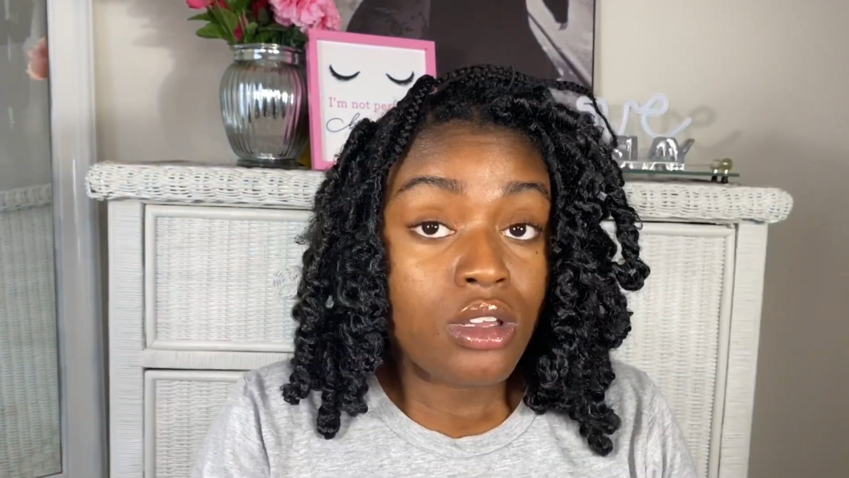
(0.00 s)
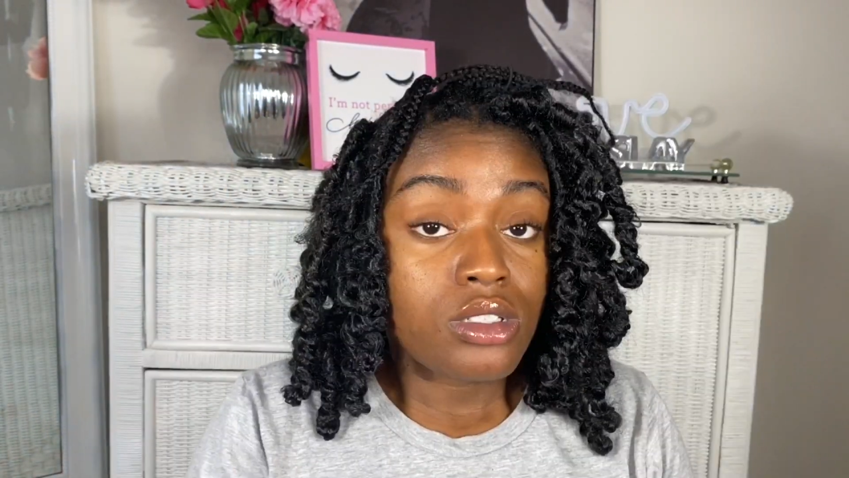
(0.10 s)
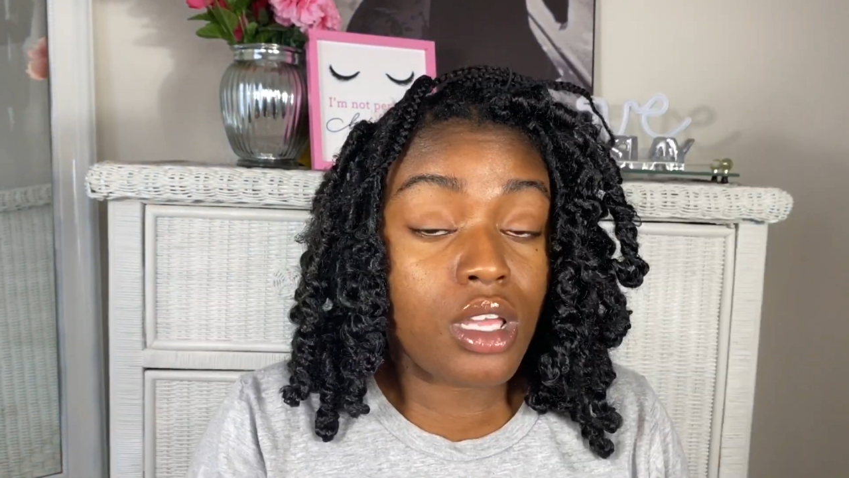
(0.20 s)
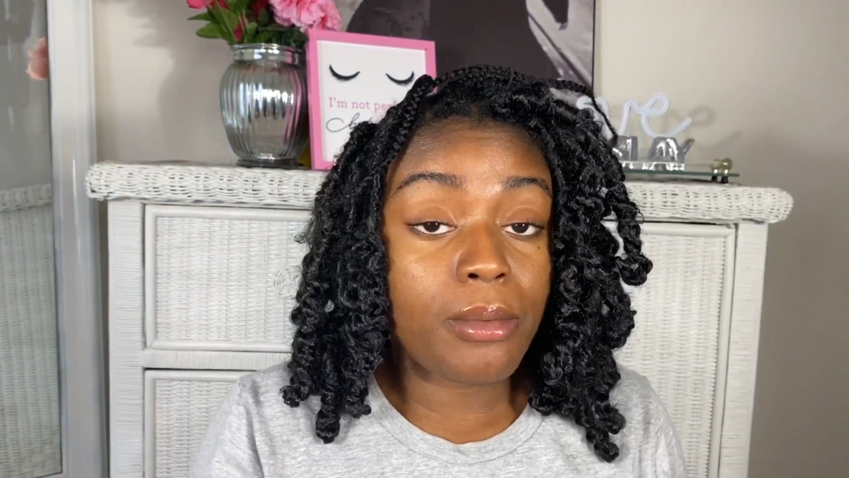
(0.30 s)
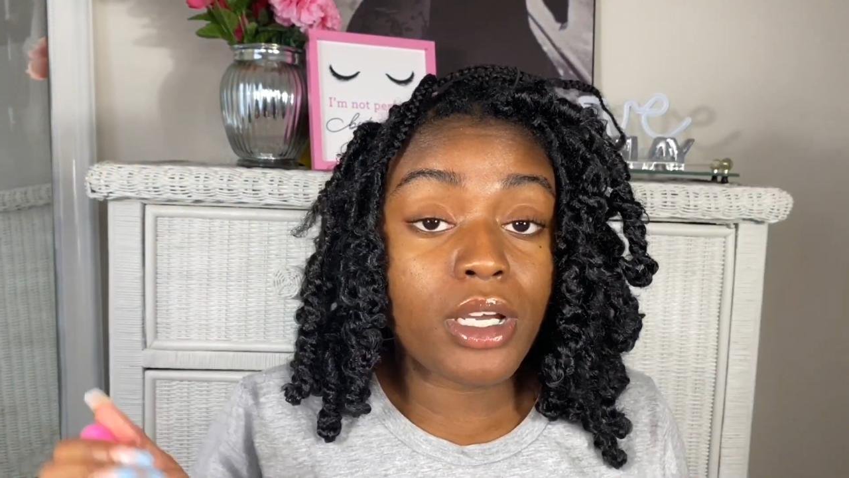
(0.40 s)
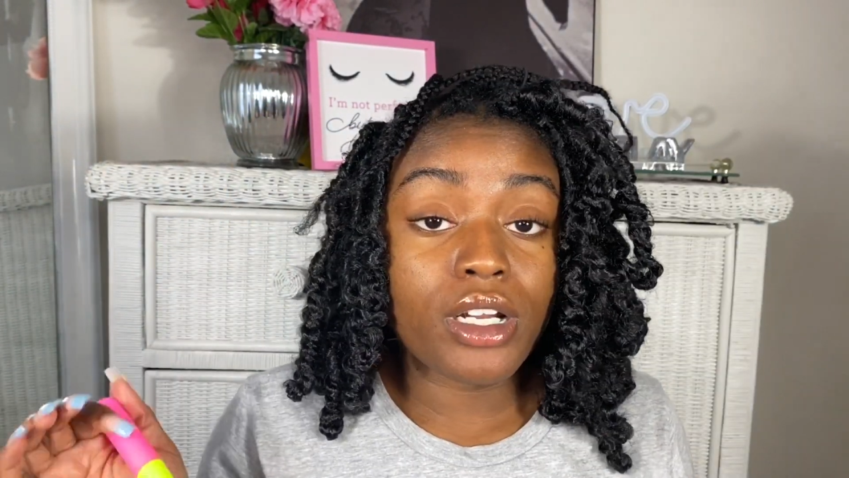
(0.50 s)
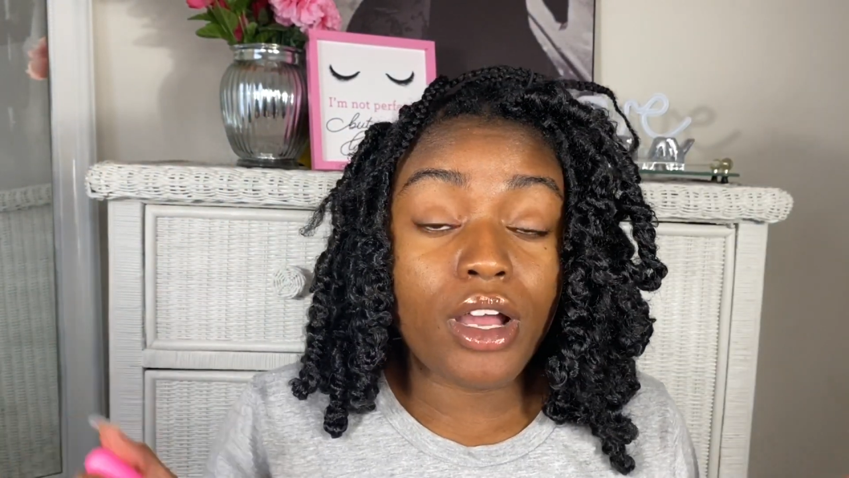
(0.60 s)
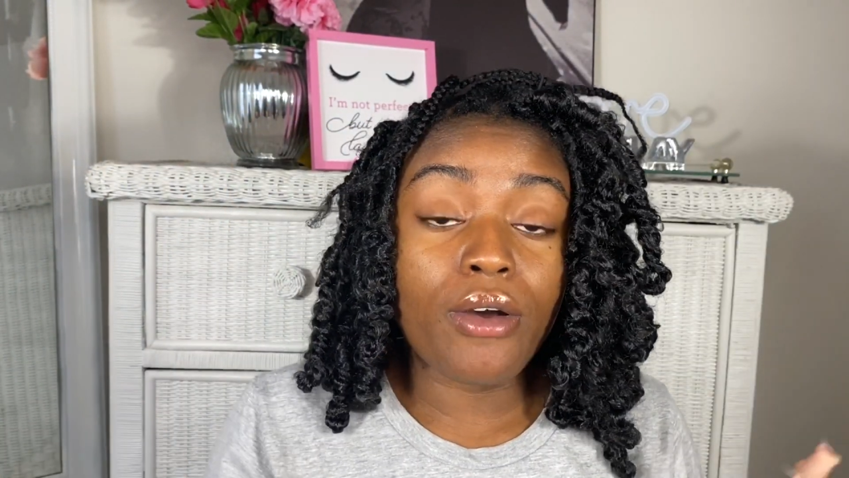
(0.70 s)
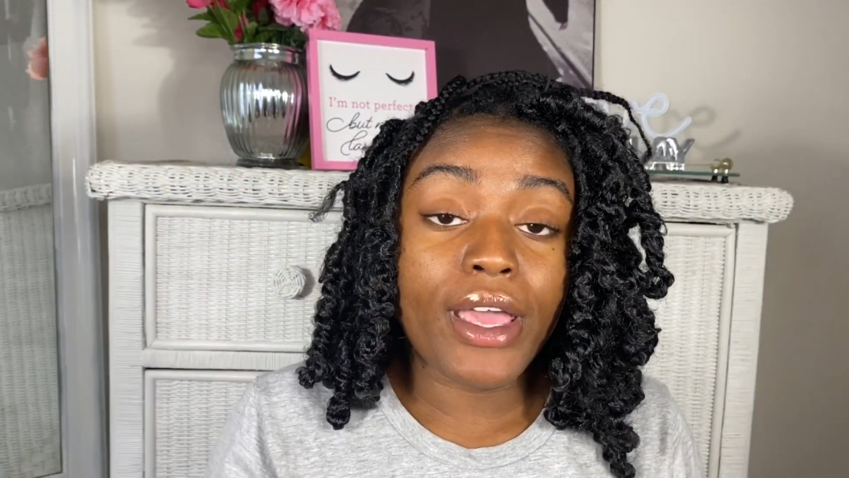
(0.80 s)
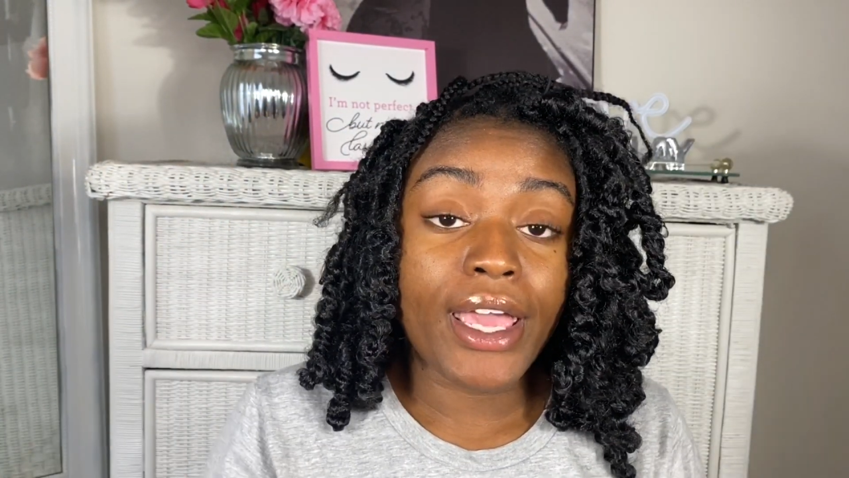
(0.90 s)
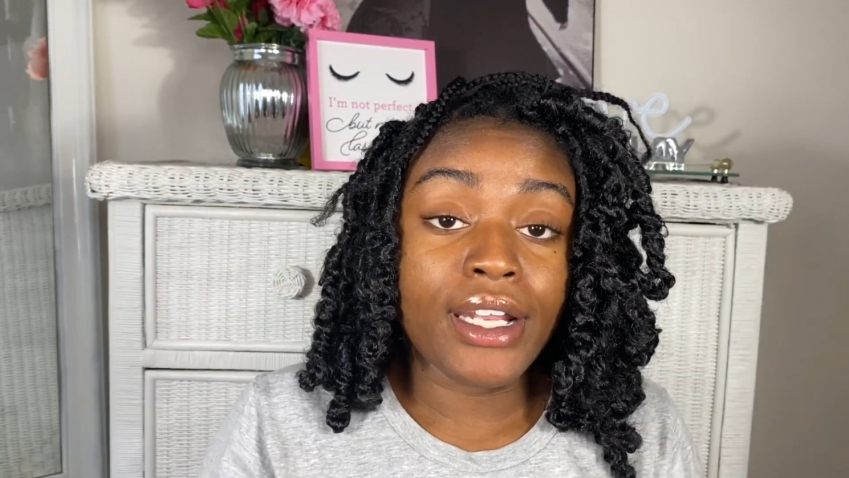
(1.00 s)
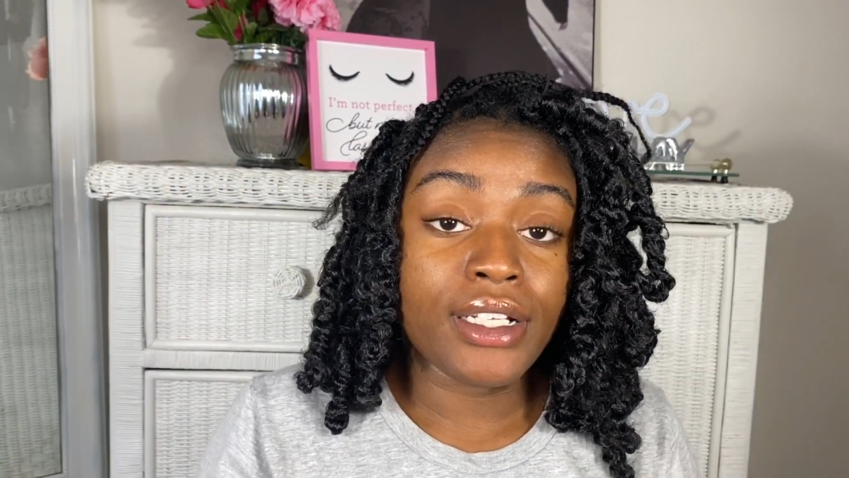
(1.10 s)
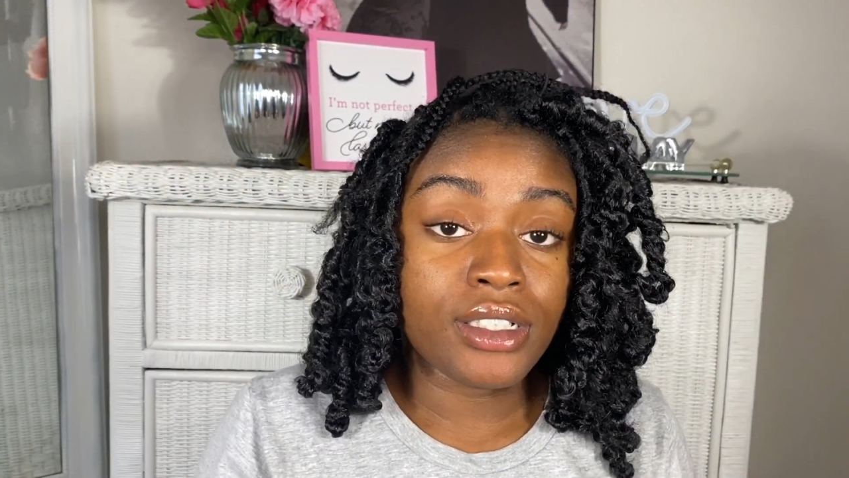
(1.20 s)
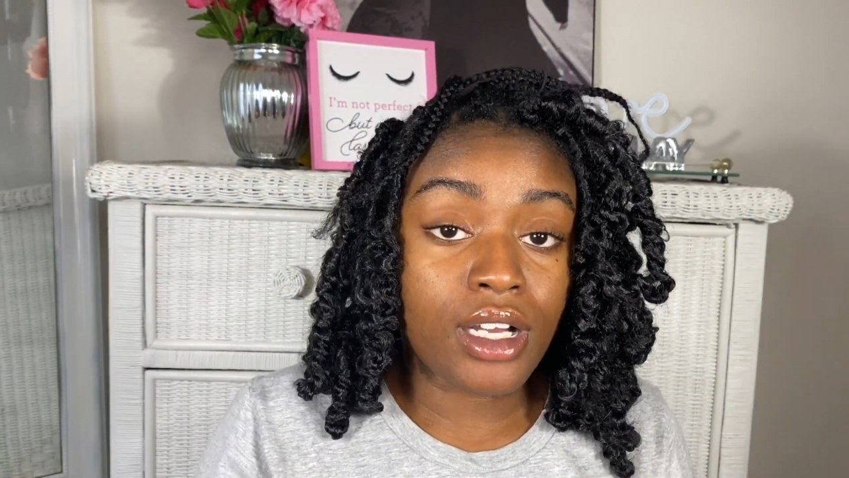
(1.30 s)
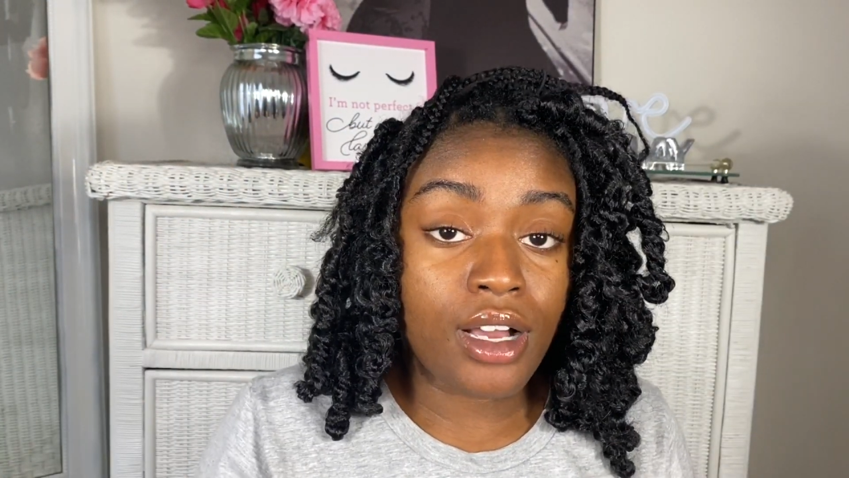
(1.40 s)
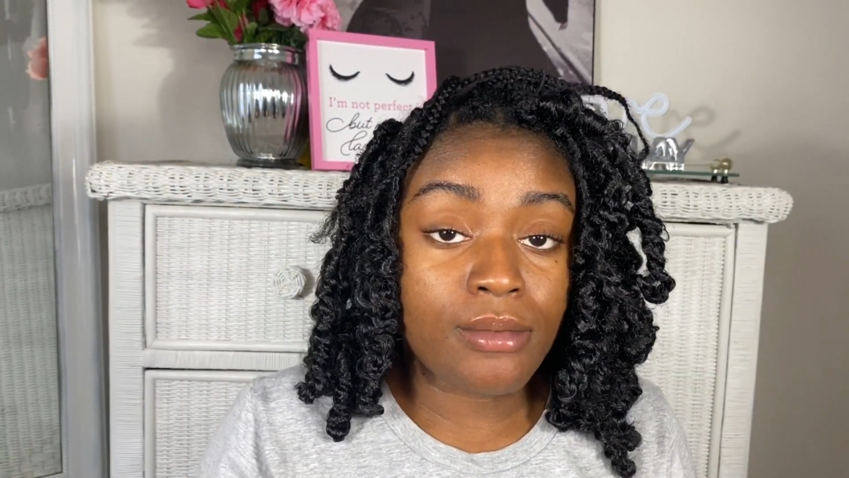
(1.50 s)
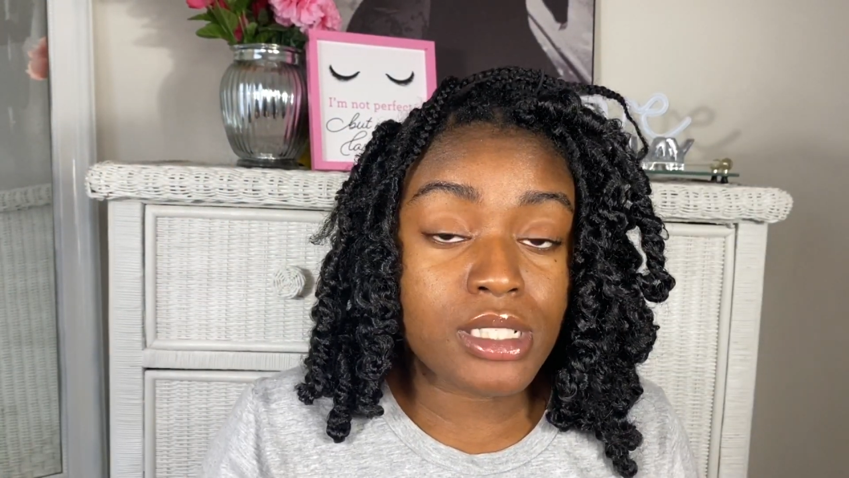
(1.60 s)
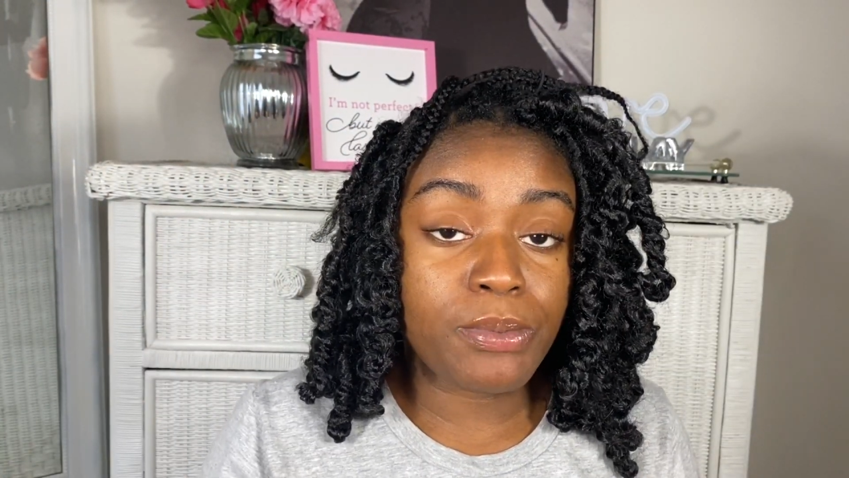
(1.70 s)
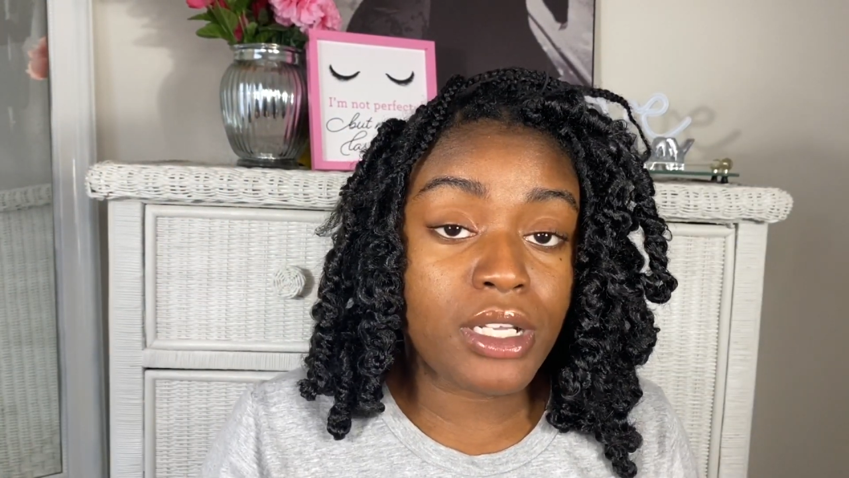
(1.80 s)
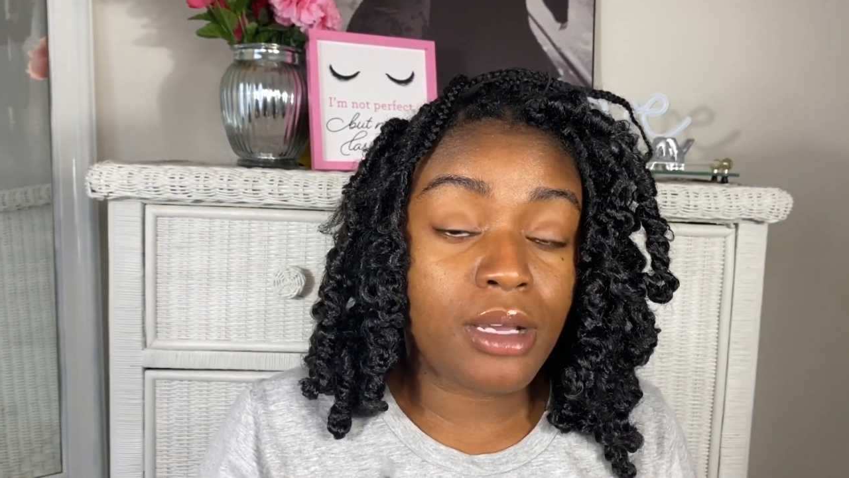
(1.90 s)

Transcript: So I'm gonna go ahead and speed